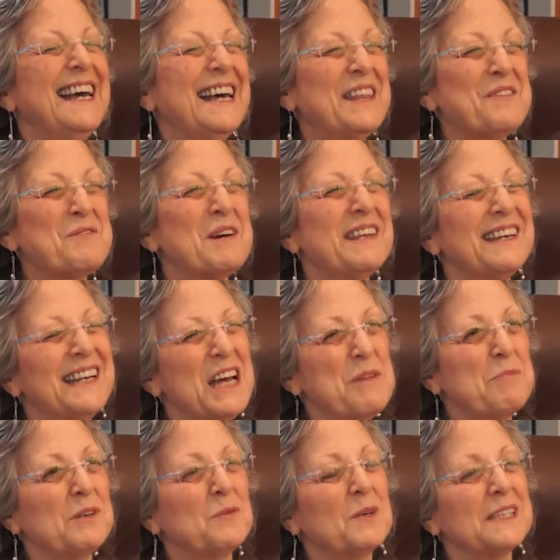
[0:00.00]
And the way that
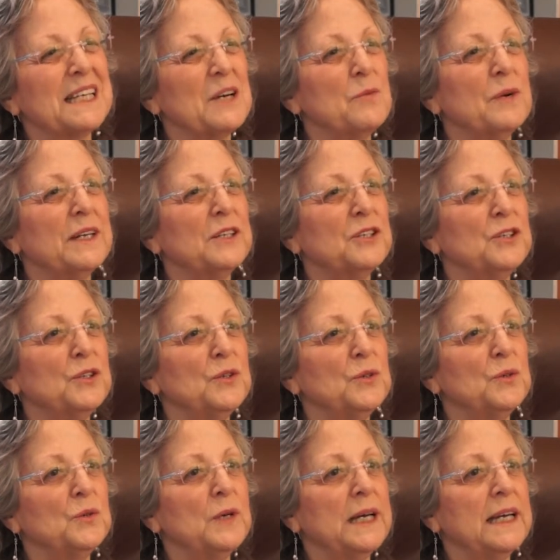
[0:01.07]
happened was I went
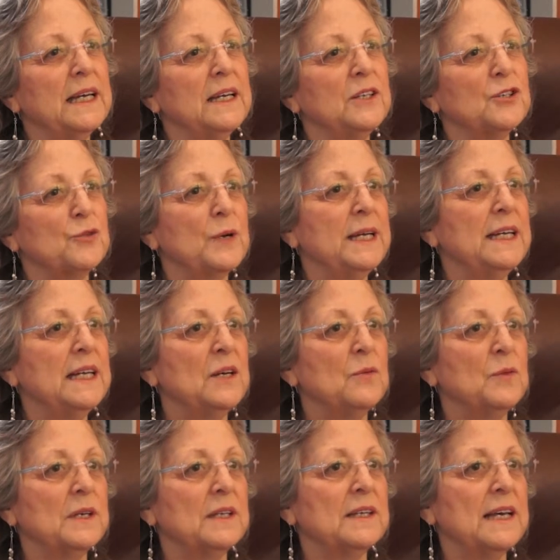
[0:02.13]
to a training
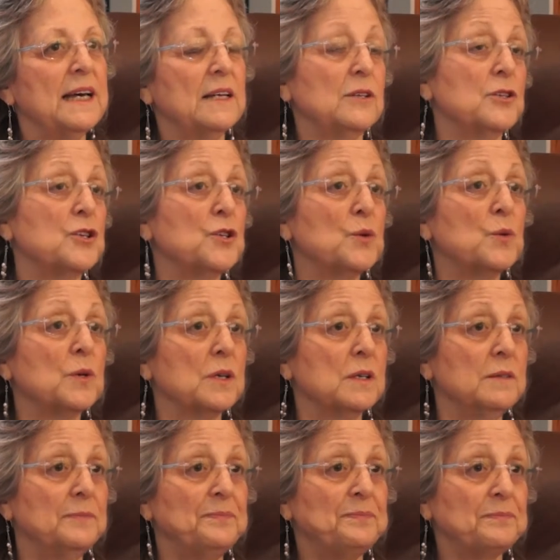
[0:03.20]
with Alan
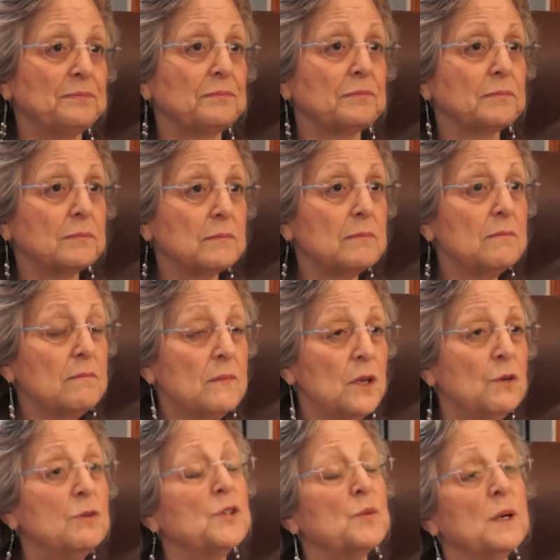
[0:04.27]
Shore,
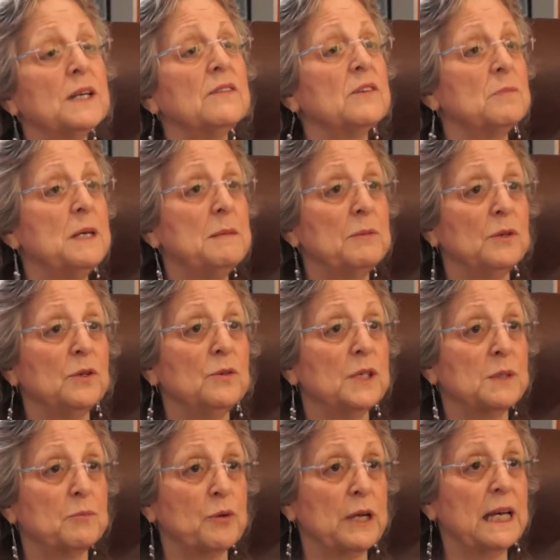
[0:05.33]
who is one of the people who
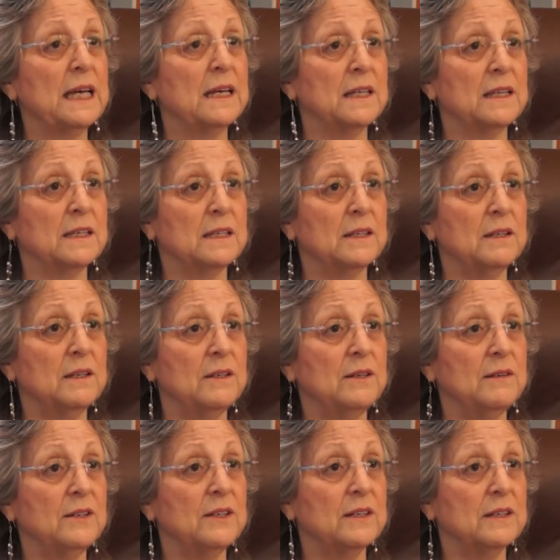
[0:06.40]
is bringing the
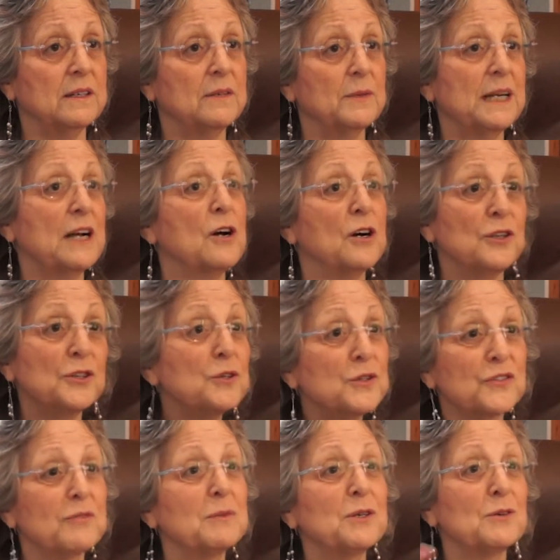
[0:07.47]
what I call news
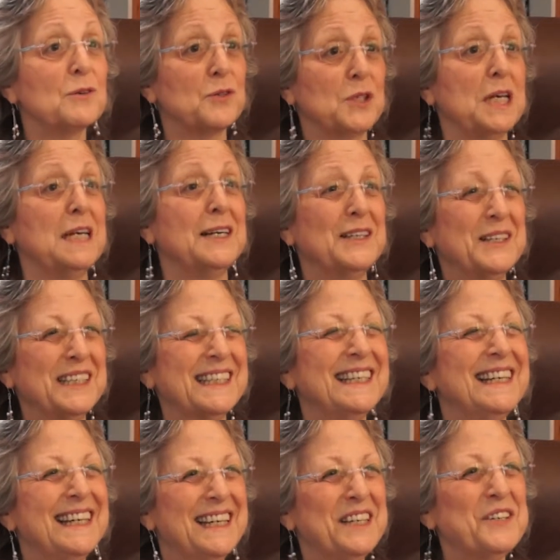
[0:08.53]
from neuroscience
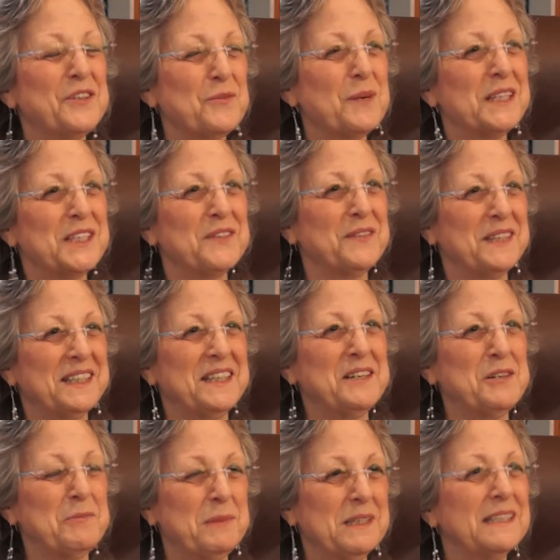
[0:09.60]
to the rest of us
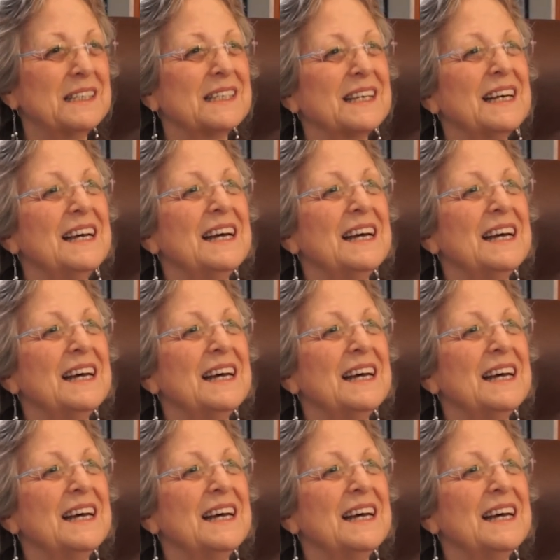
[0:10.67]
therapists.